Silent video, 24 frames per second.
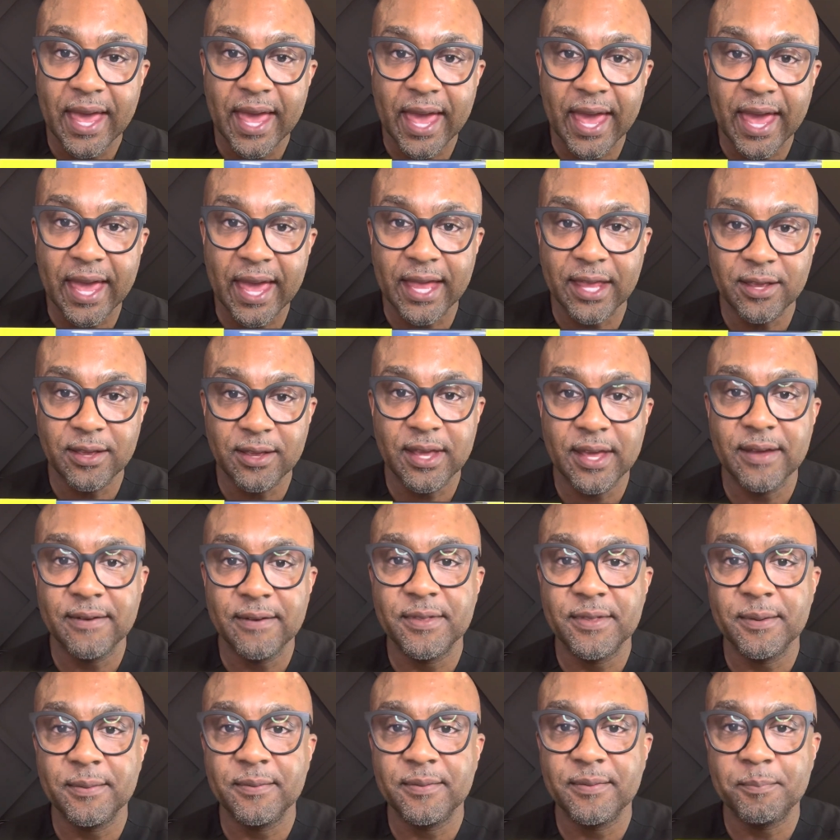and you give
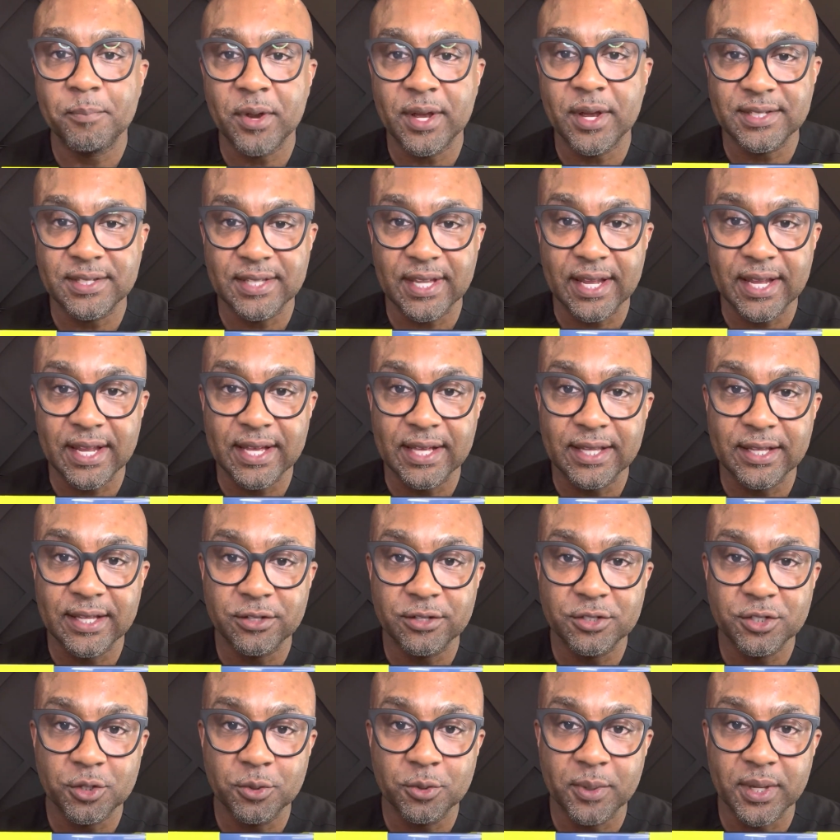the prosthetic a little
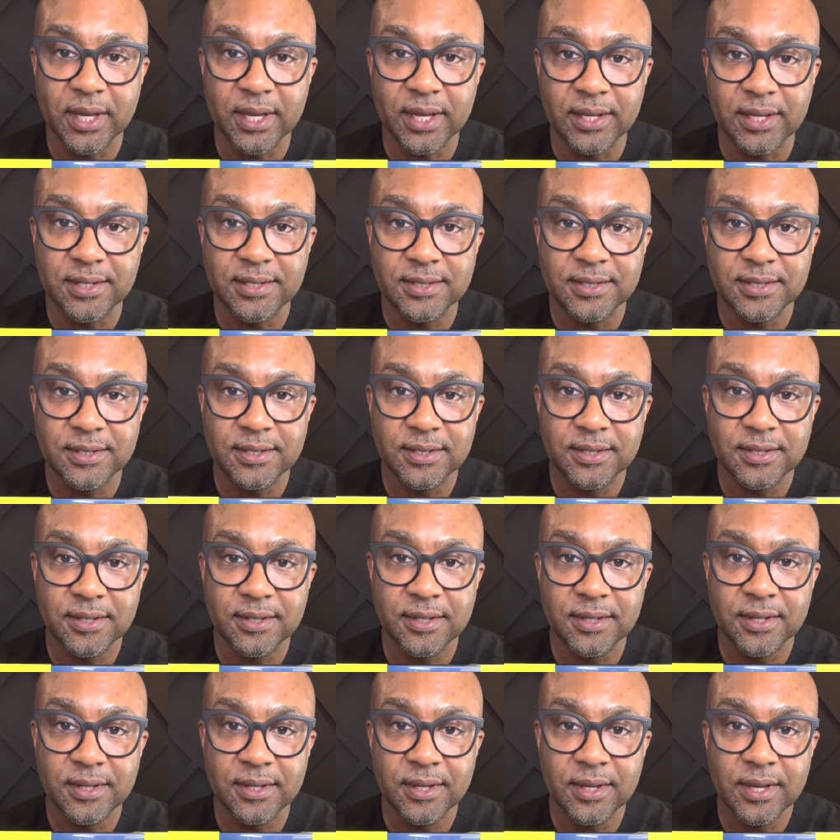squeeze,
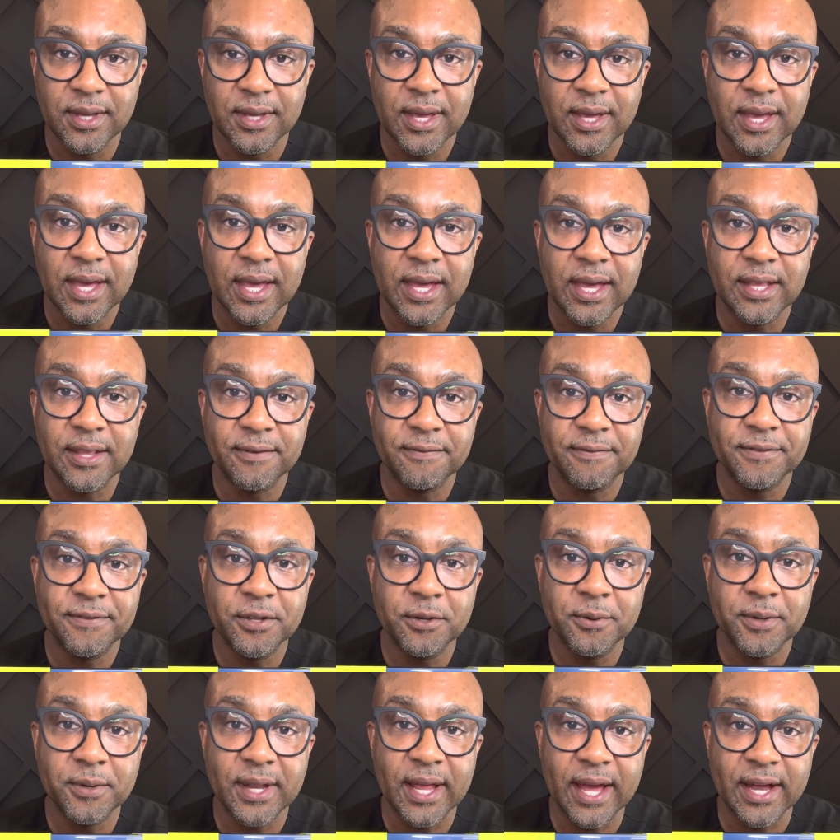and the
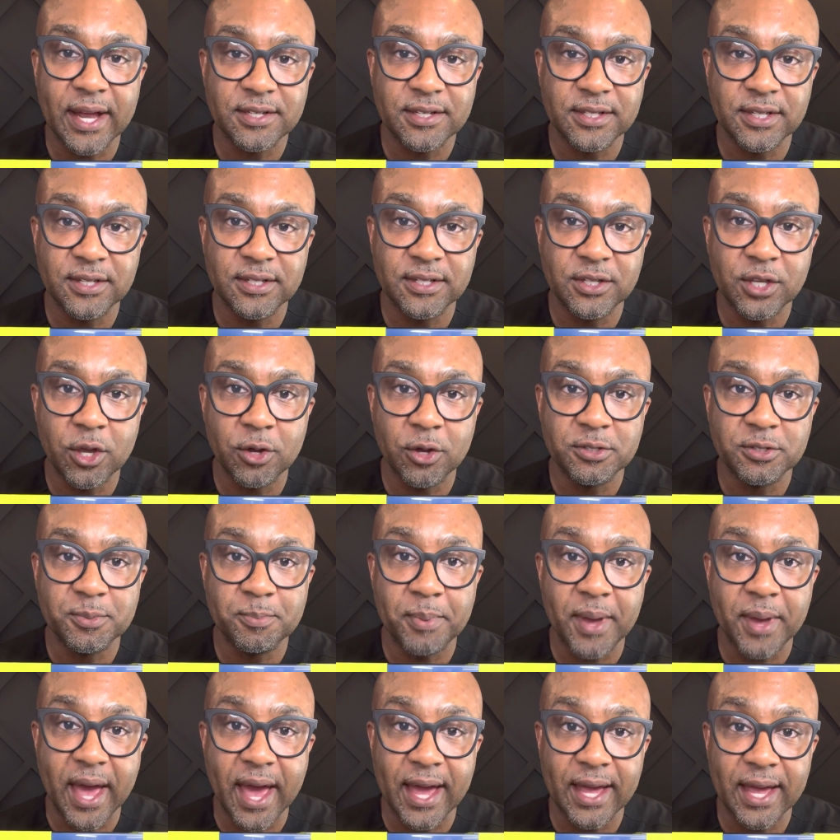fluid actually goes
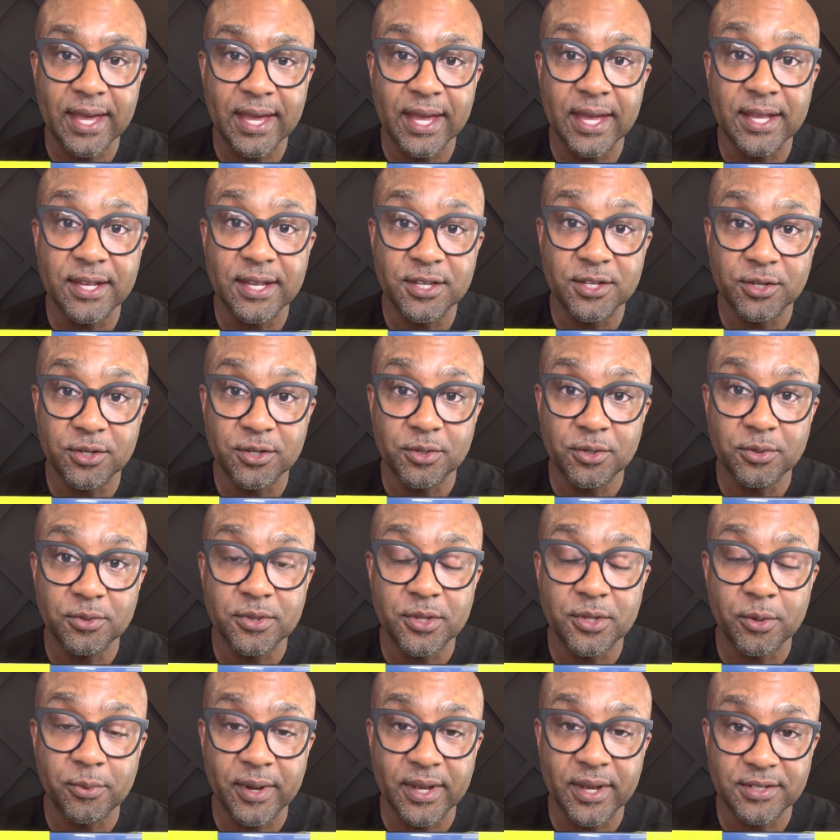back into
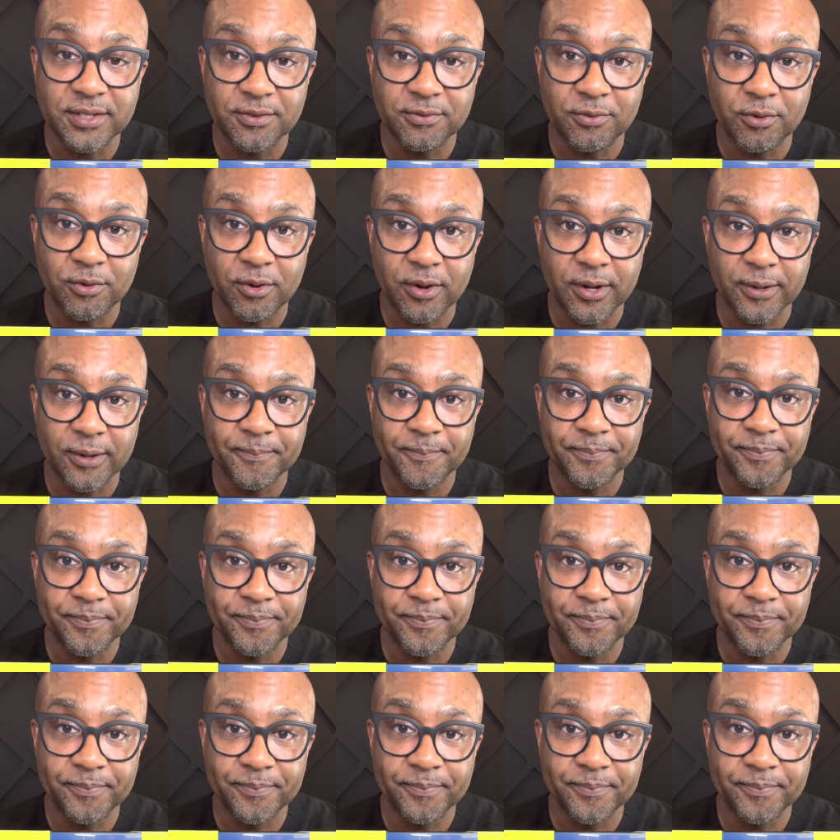the reservoir.